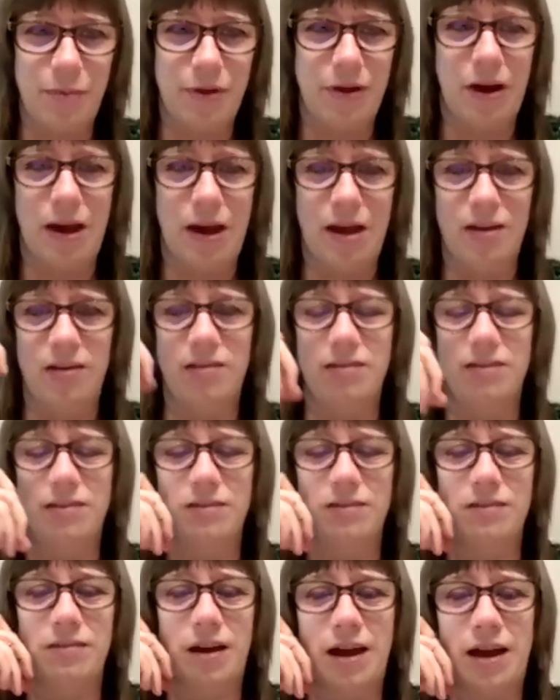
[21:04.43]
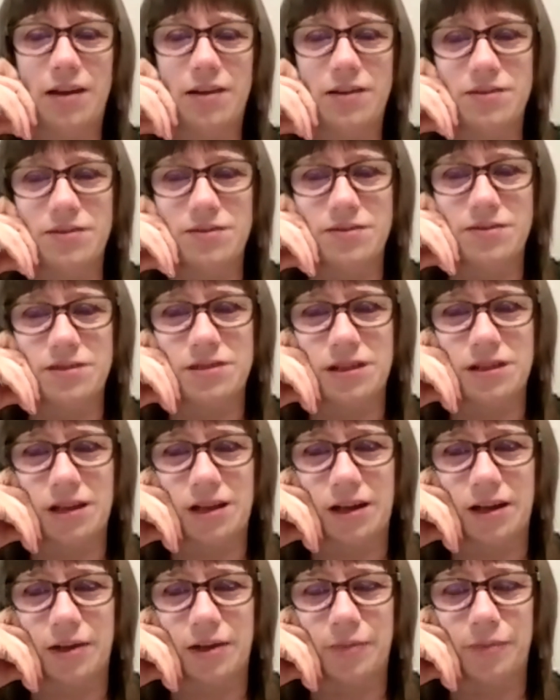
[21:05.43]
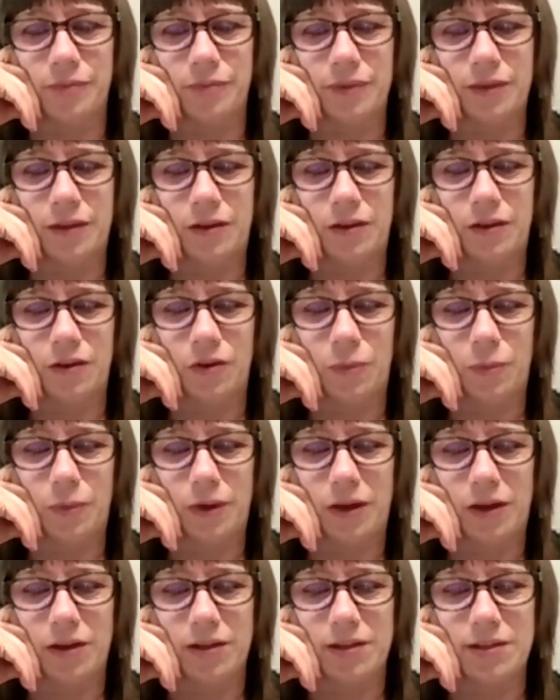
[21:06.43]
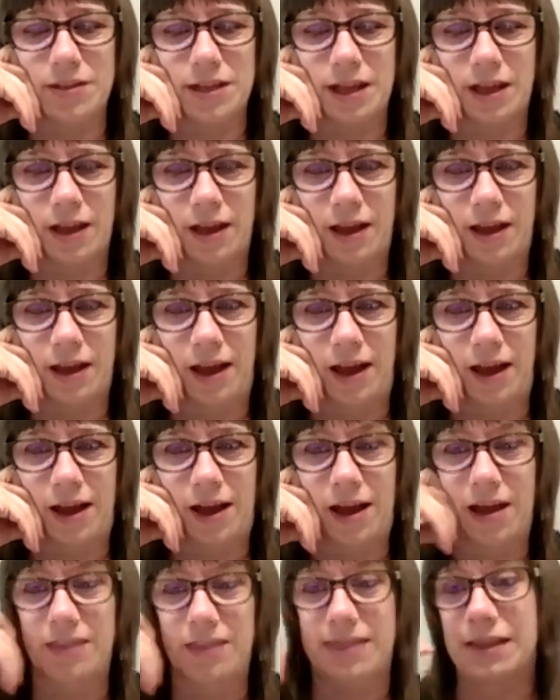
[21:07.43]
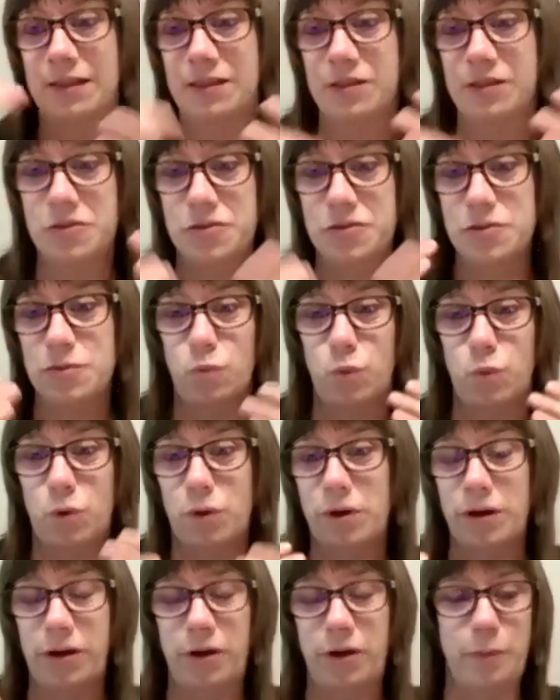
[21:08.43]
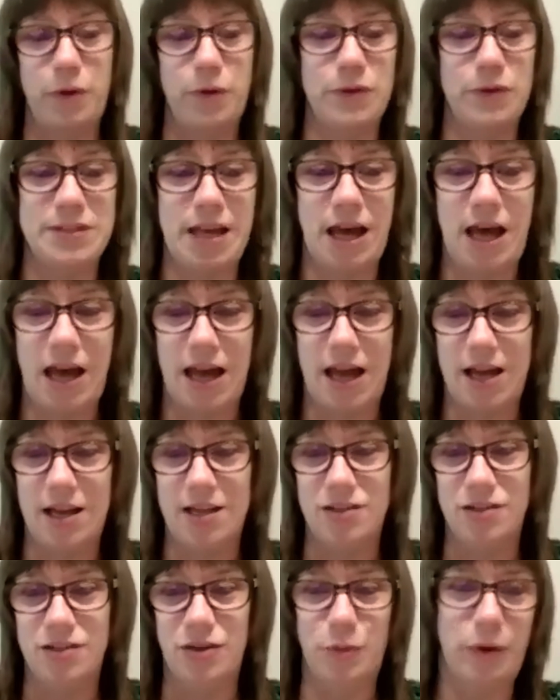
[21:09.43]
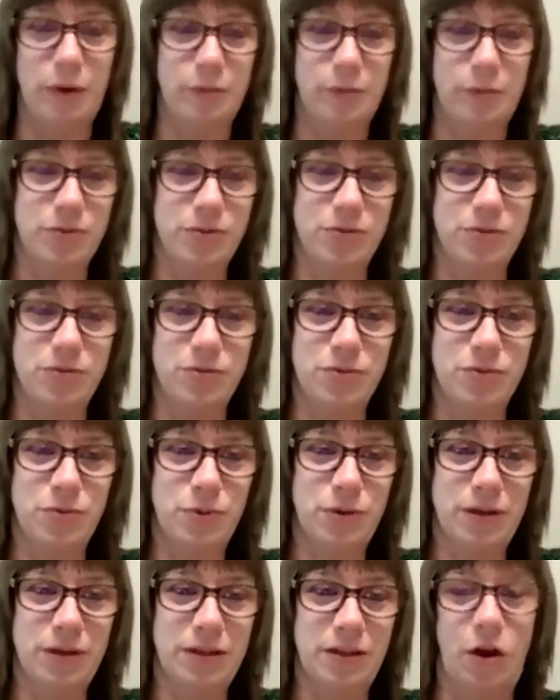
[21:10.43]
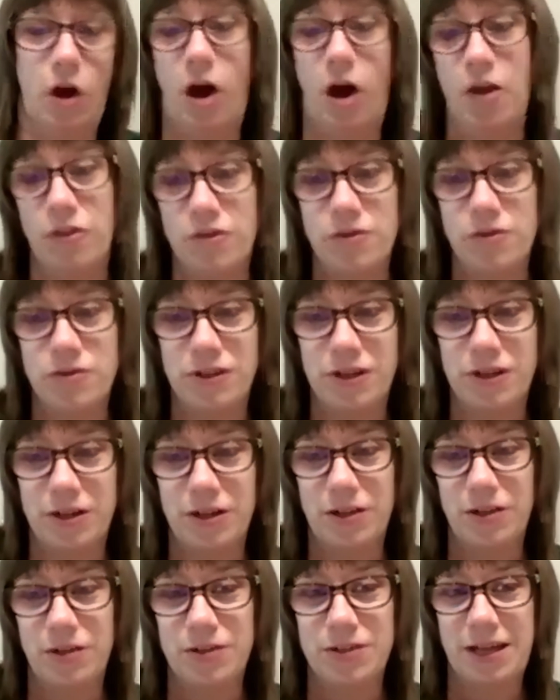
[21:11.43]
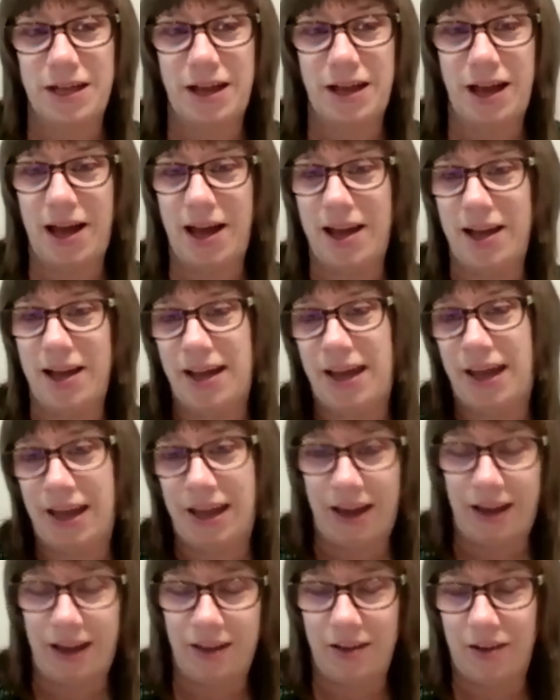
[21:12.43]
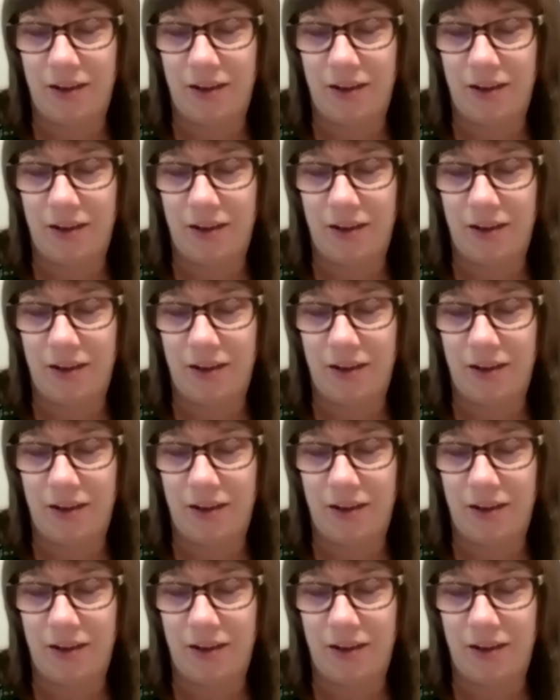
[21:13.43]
wrap their head around, because I think there's worry on both sides. Publishers are worried that authors are going to use AI.